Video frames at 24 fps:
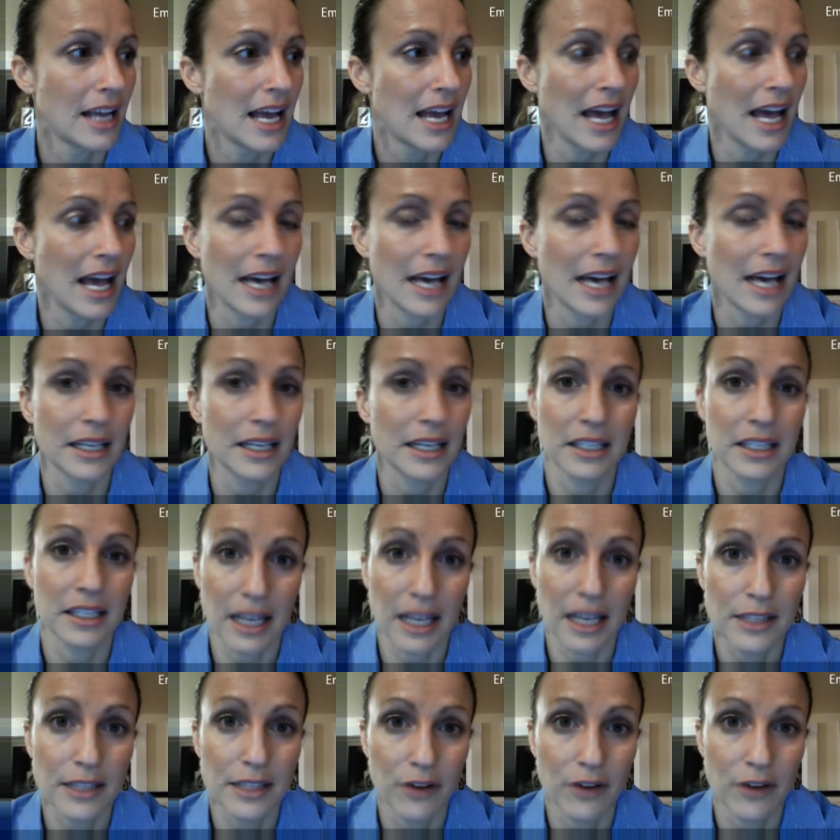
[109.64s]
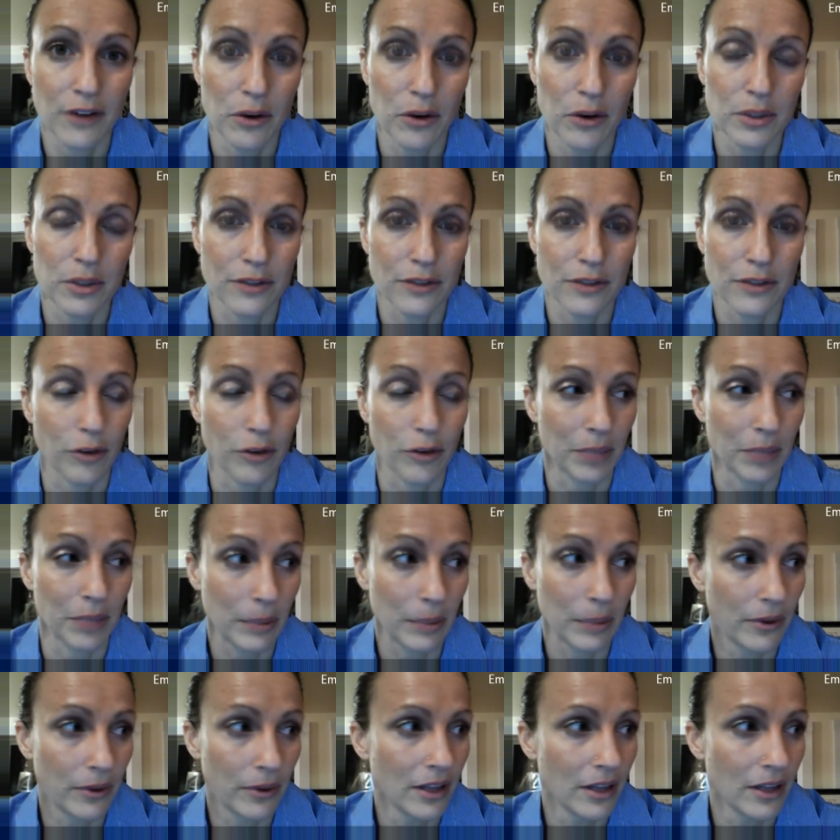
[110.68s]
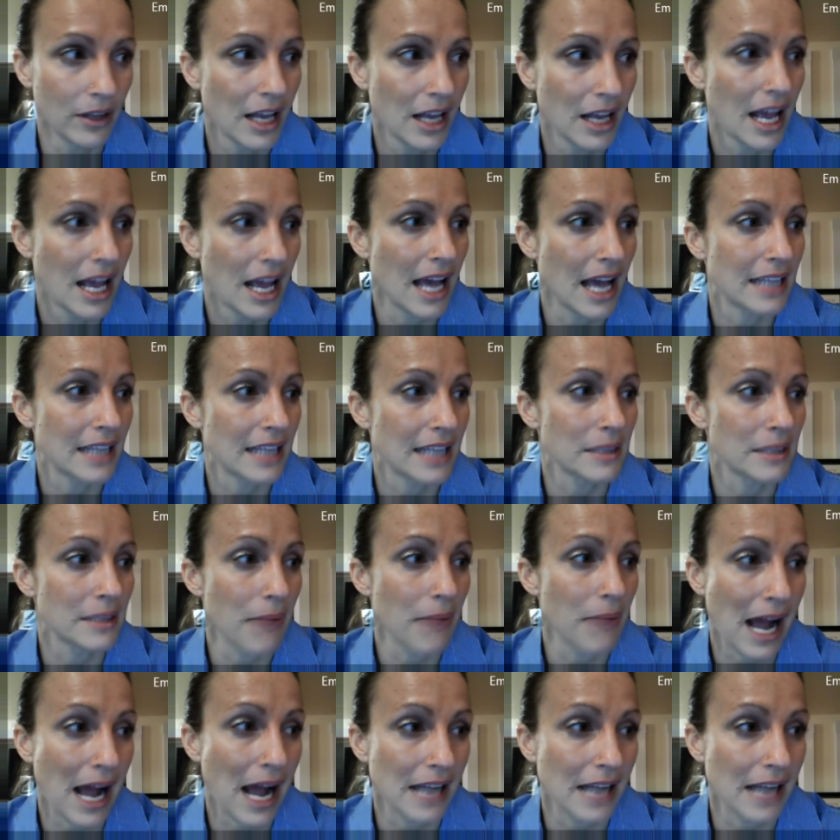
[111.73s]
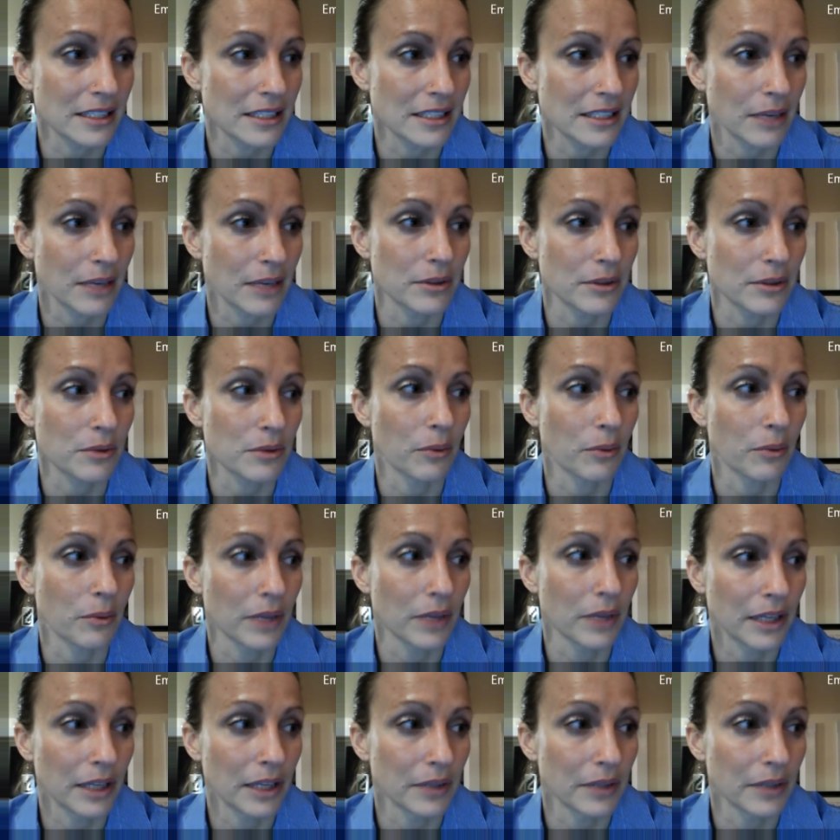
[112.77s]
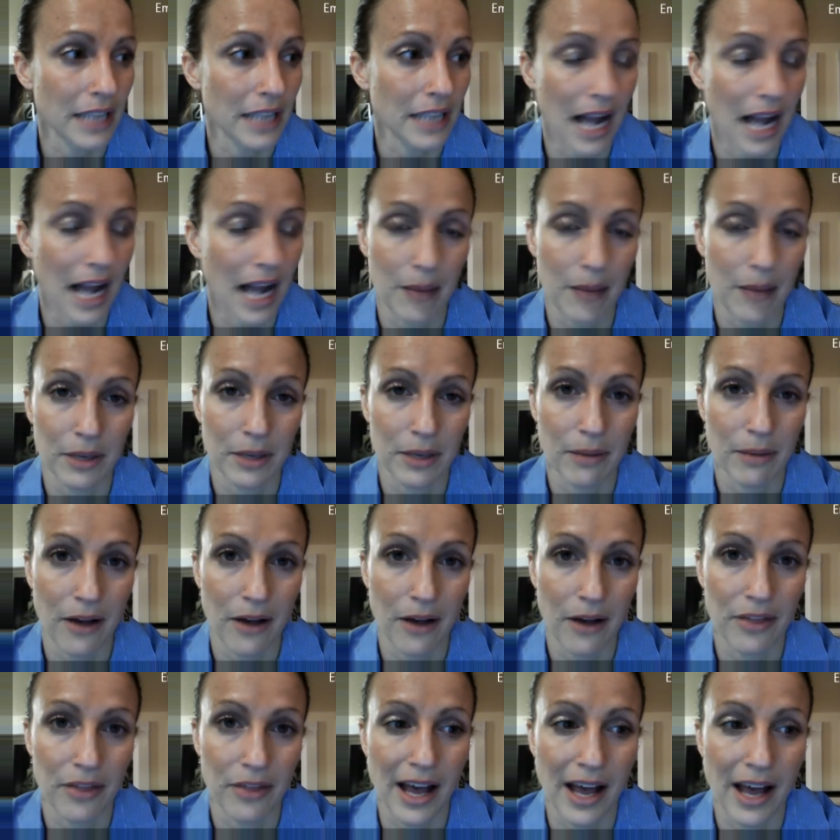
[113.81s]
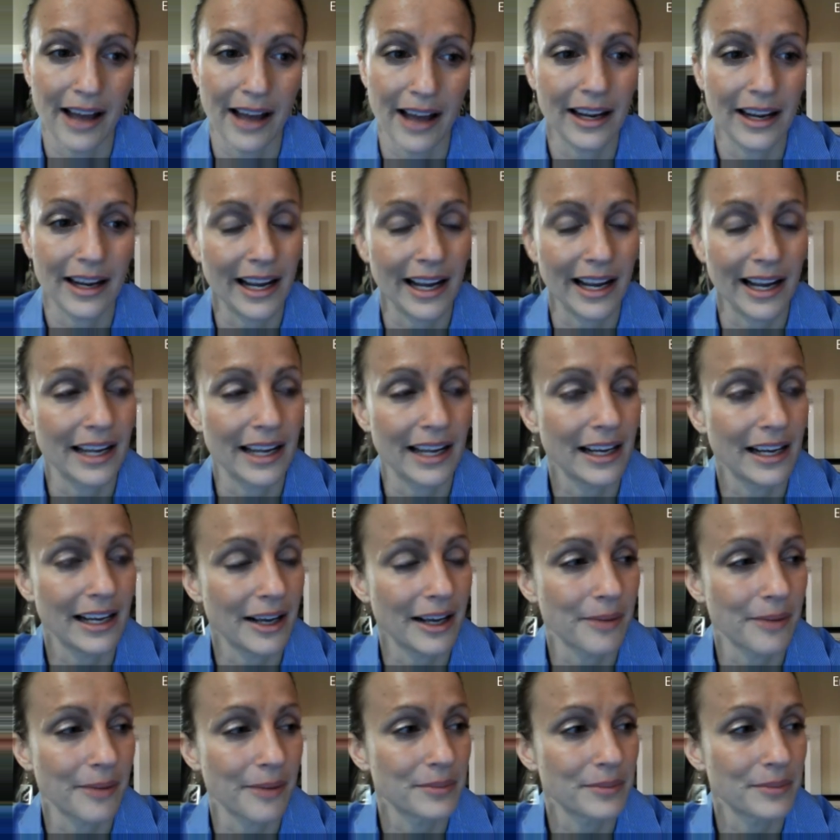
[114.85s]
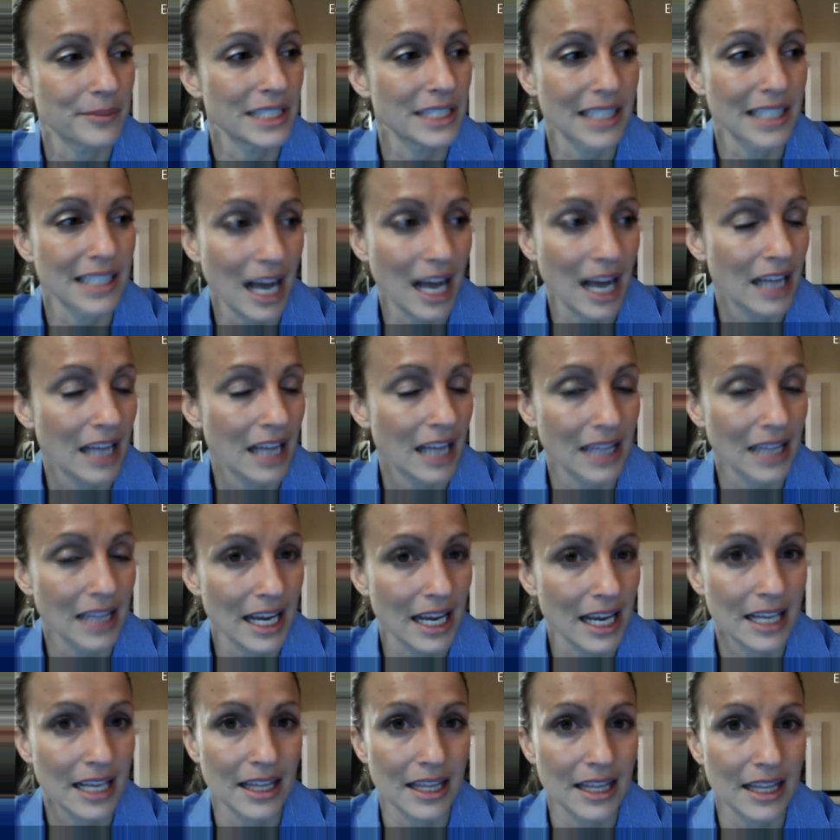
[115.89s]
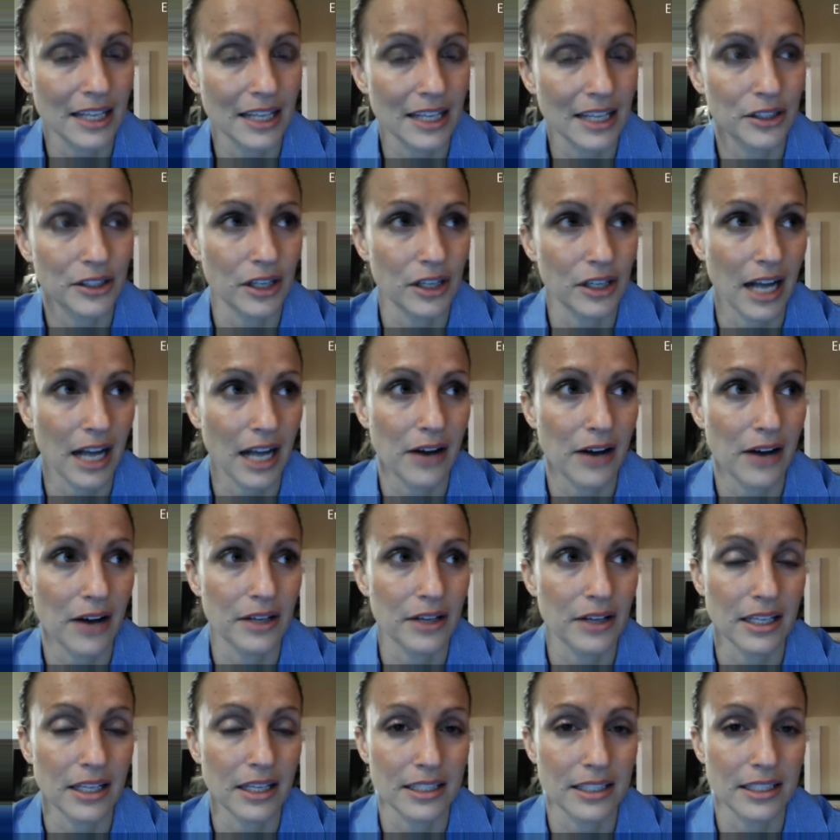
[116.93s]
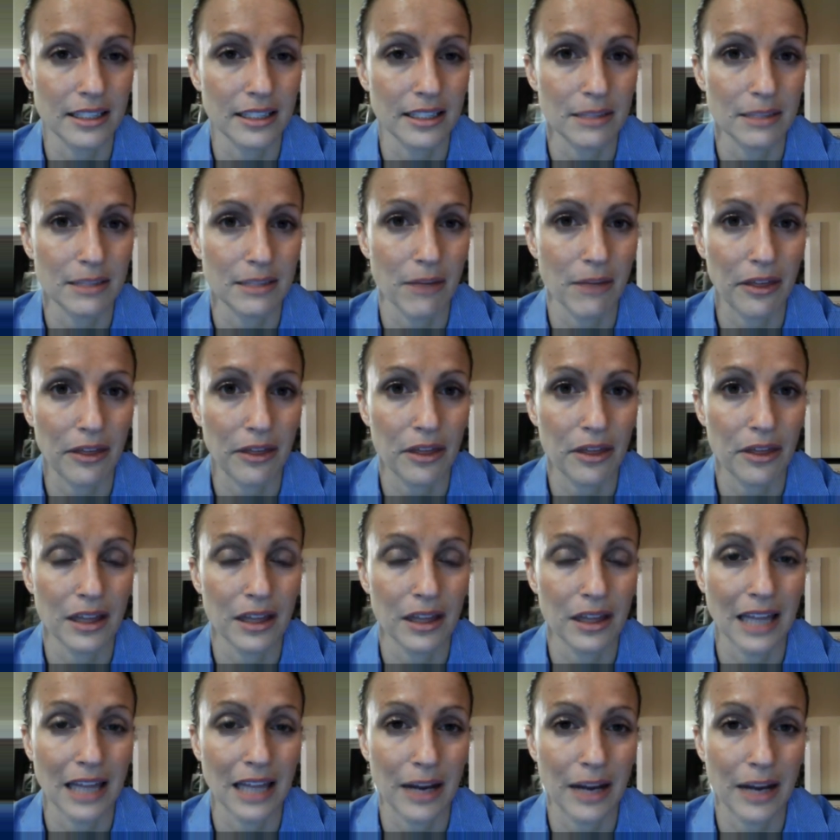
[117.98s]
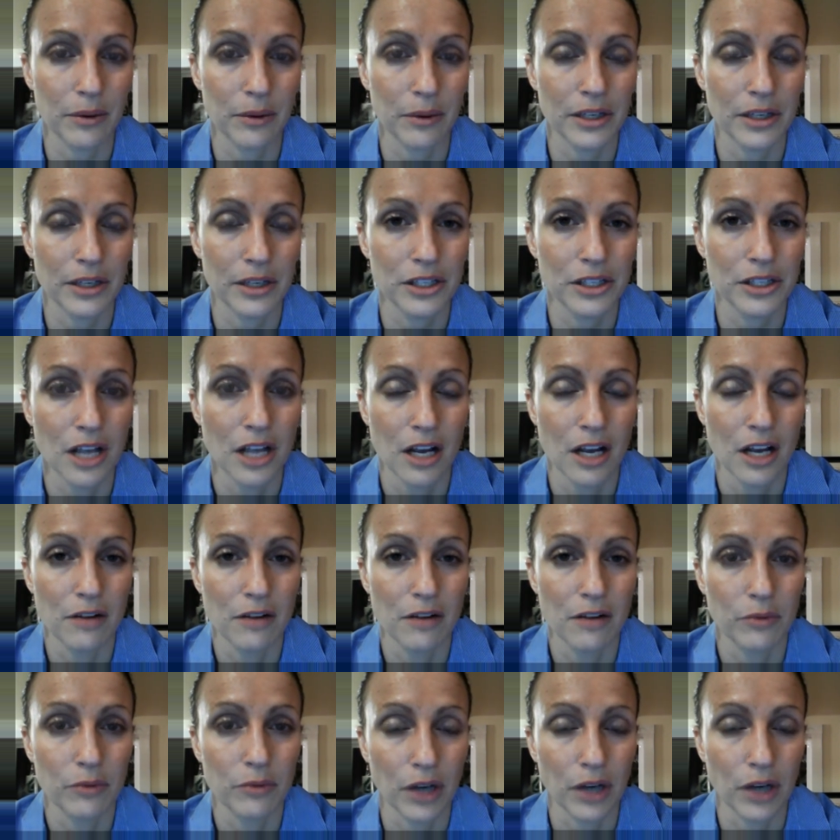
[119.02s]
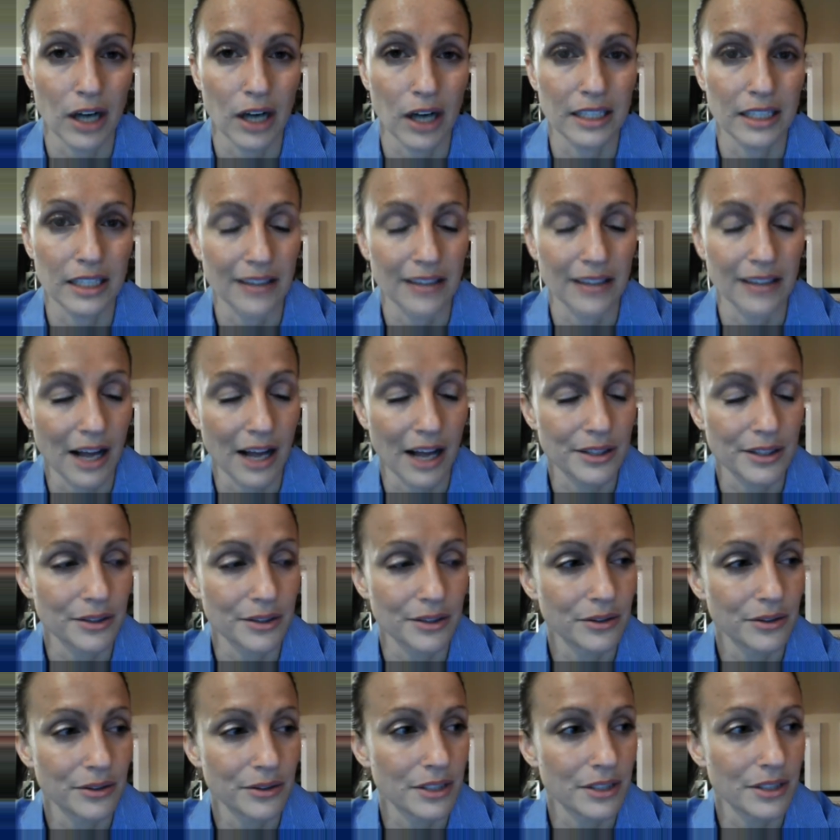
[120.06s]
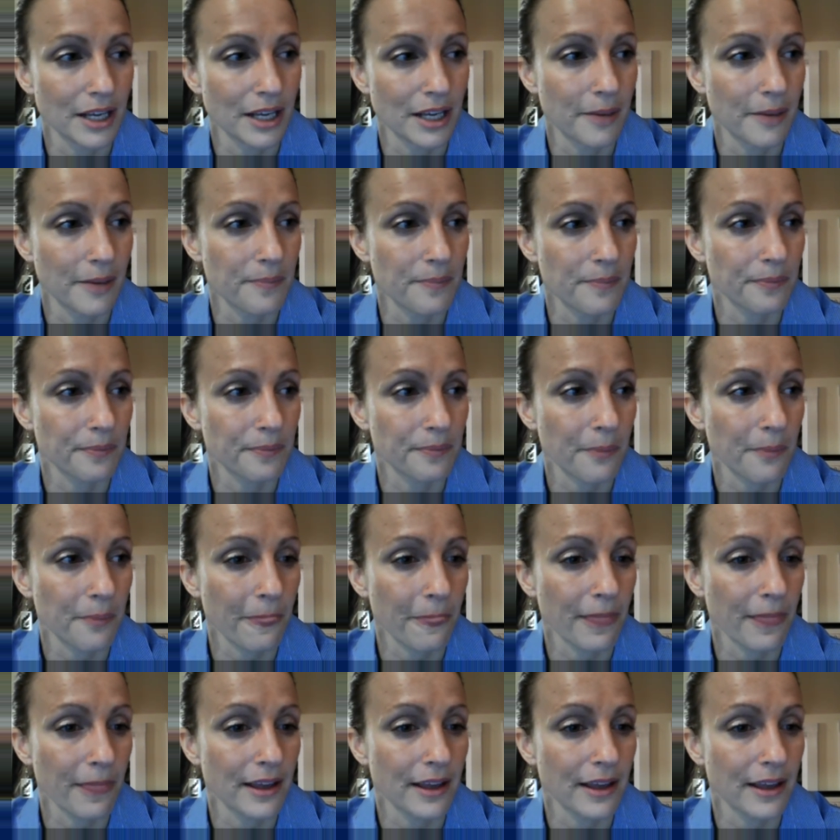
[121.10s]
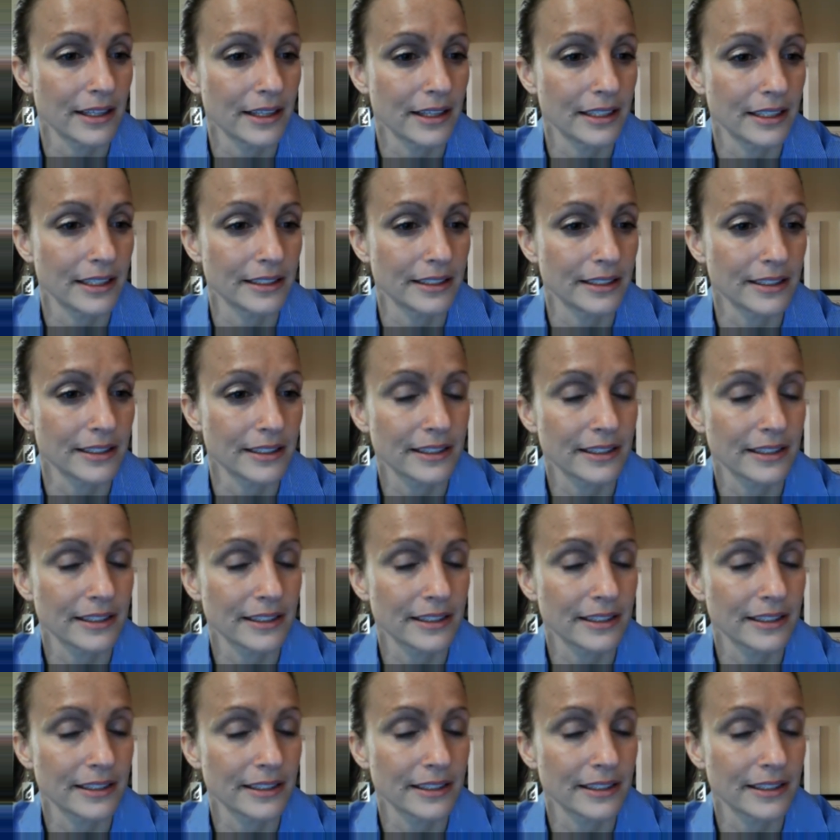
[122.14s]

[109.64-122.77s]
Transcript: and a yes vote was for people, and it passed. I was really, really happy about that. I um, did not like that it took out a six month language regarding lawsuits, um, and